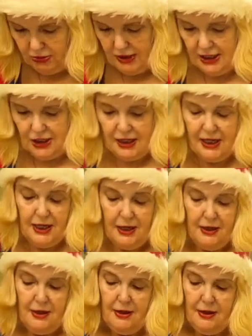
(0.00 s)
to actually
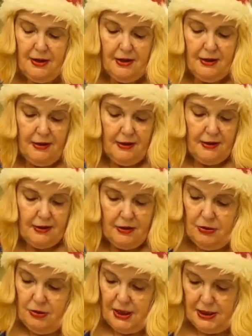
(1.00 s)

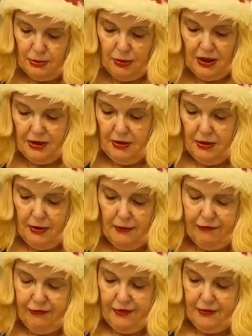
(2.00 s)
do this one
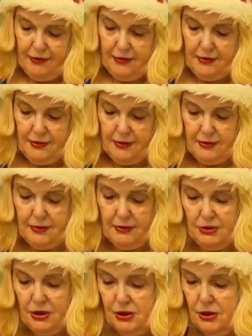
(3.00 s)
half, so
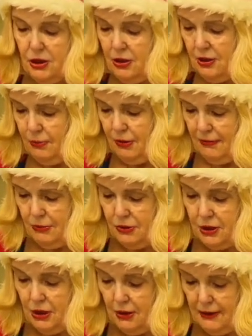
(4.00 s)
we just turn it one more
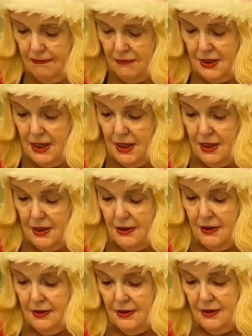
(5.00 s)
time
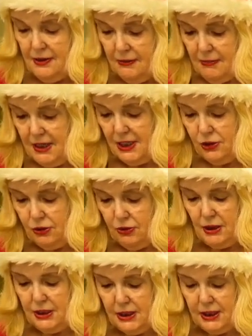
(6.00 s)
and make sure
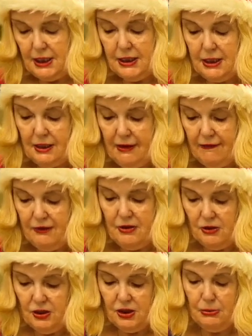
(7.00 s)
it sticks together. You
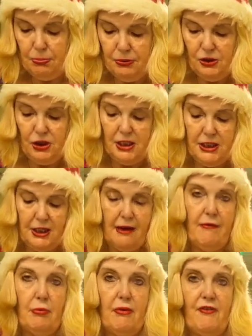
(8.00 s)
can just push it
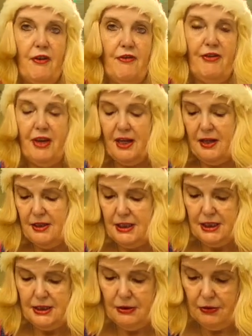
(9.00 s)
together with your fingers,
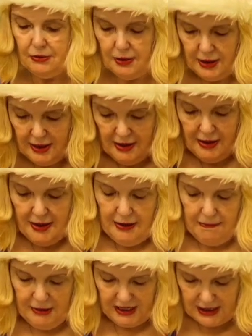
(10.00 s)
it's not a
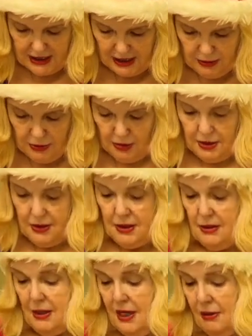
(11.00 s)
big deal.
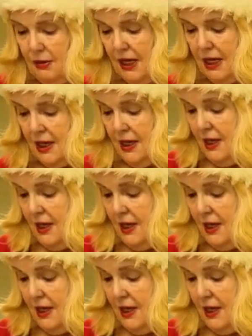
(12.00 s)
Anyway,